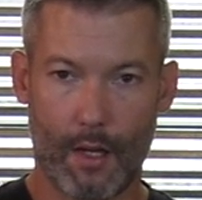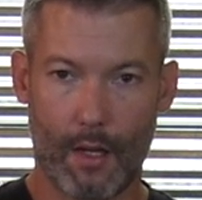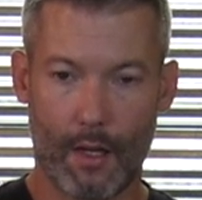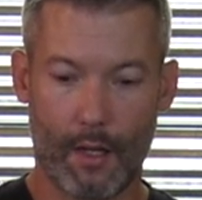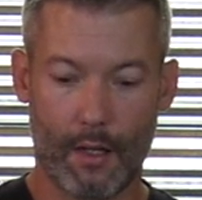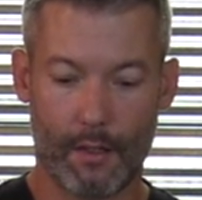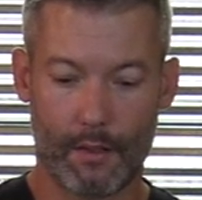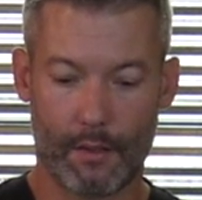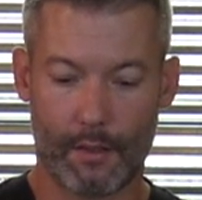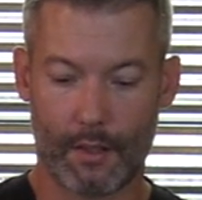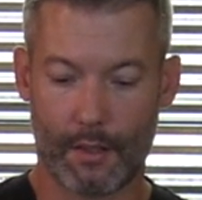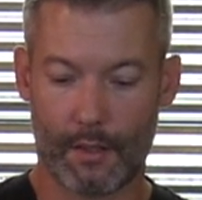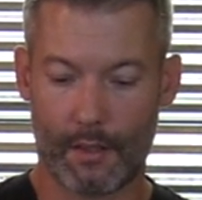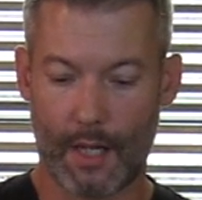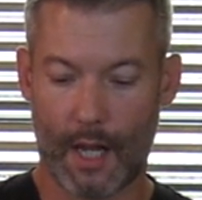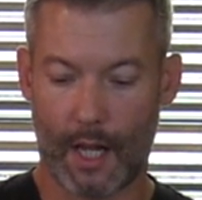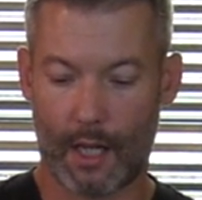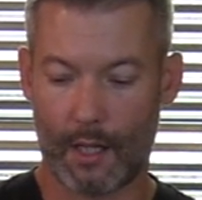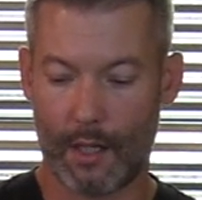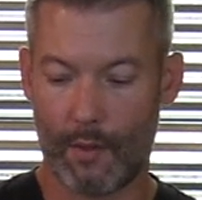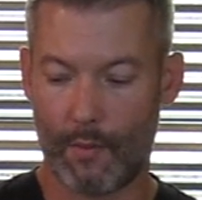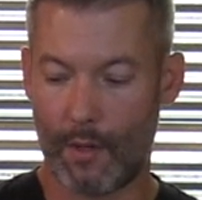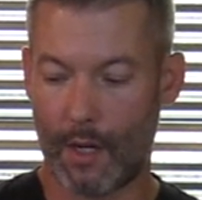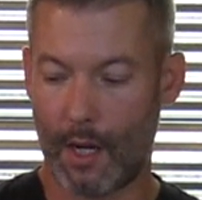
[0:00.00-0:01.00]
It's
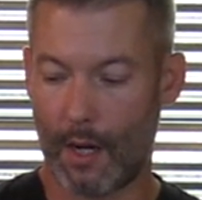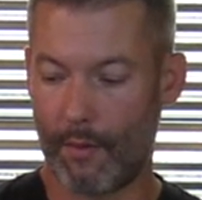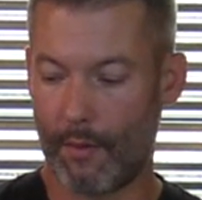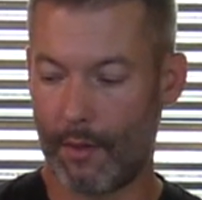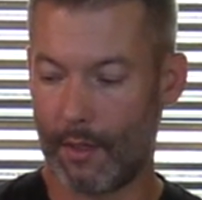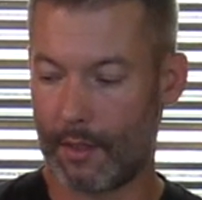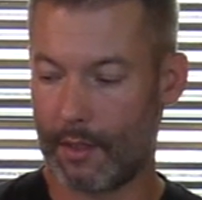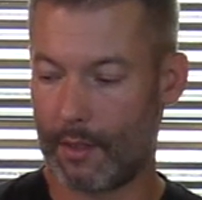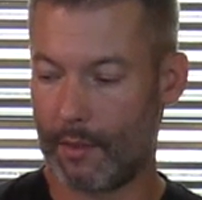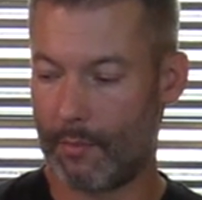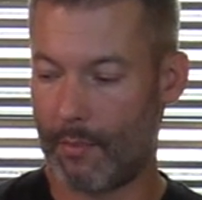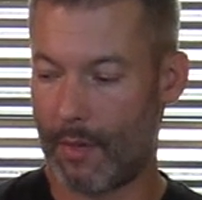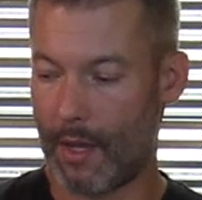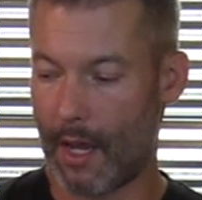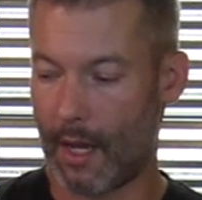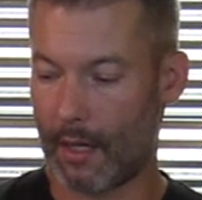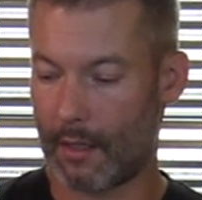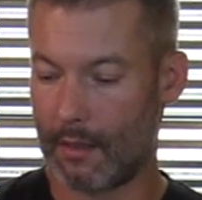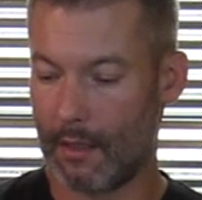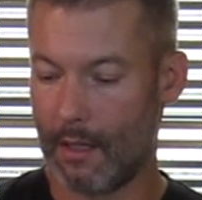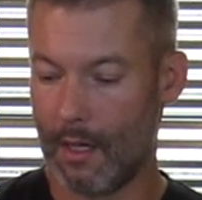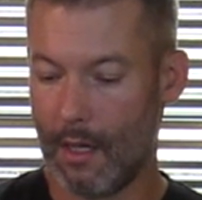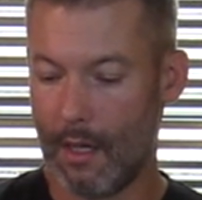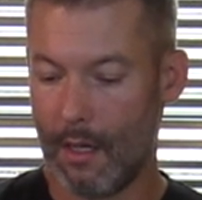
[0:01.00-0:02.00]
exactly what I would
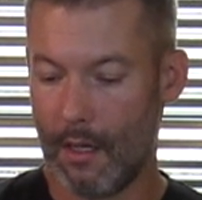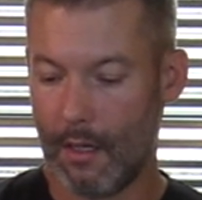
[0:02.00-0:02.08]
expect.